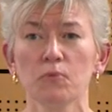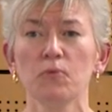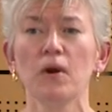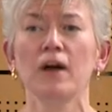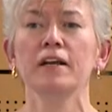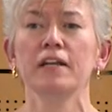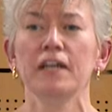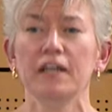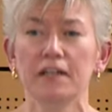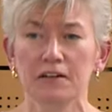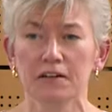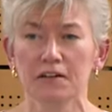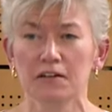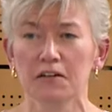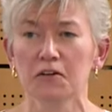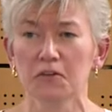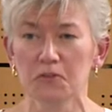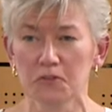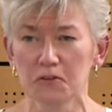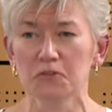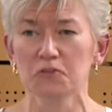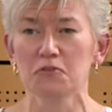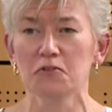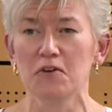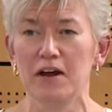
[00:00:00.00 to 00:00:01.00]
running
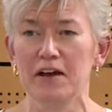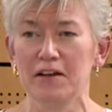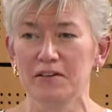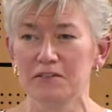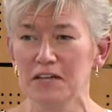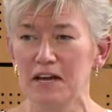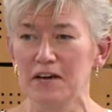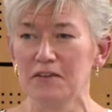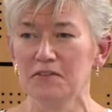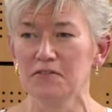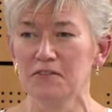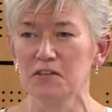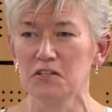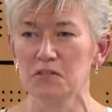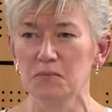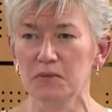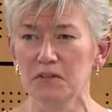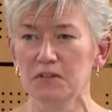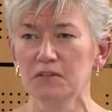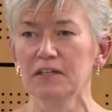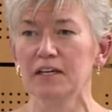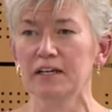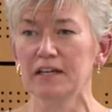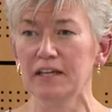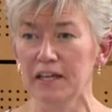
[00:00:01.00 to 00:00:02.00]
clinical trials out of this
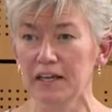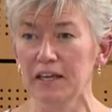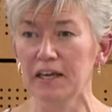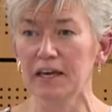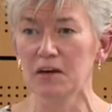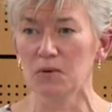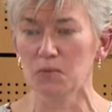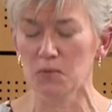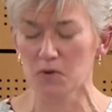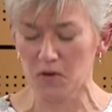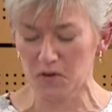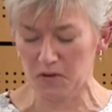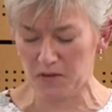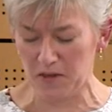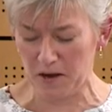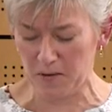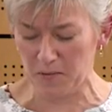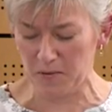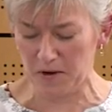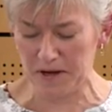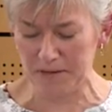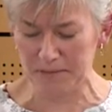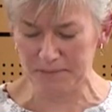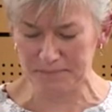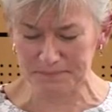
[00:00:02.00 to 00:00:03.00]
building. It can't work that
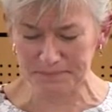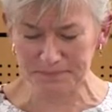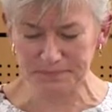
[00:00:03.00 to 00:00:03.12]
way.